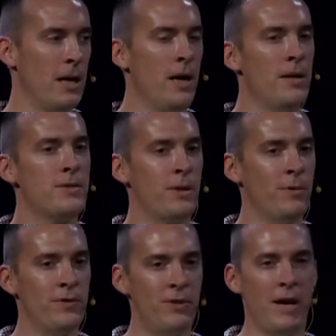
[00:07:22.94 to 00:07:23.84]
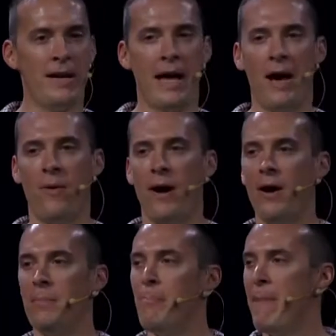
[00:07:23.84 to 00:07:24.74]
Some of you right now
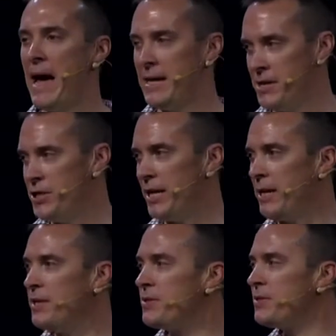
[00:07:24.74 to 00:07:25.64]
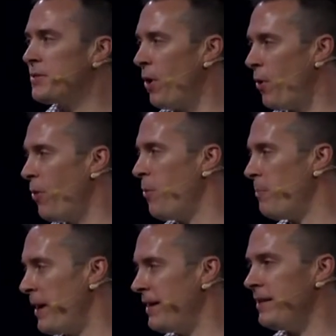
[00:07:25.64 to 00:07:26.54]
are managing so
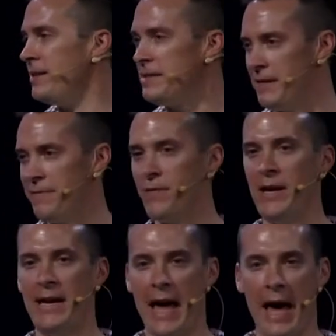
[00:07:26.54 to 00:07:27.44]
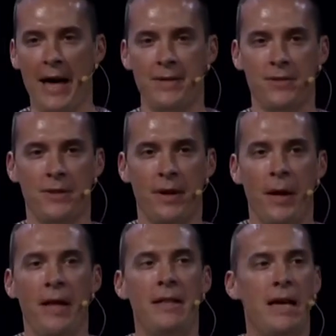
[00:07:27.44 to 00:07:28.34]
many different hats
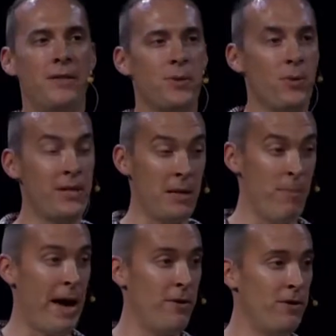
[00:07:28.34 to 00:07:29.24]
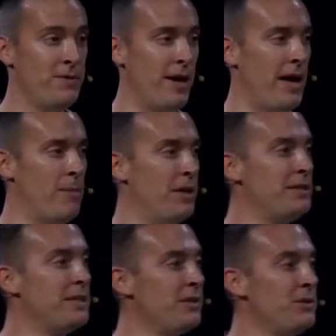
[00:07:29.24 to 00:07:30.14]
that it's only a matter of time
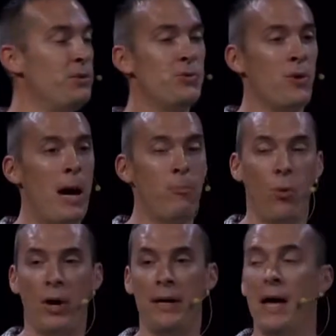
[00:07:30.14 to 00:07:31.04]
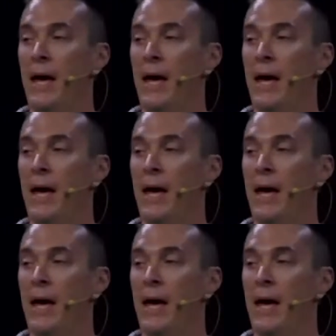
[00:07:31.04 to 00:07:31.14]
until you drop one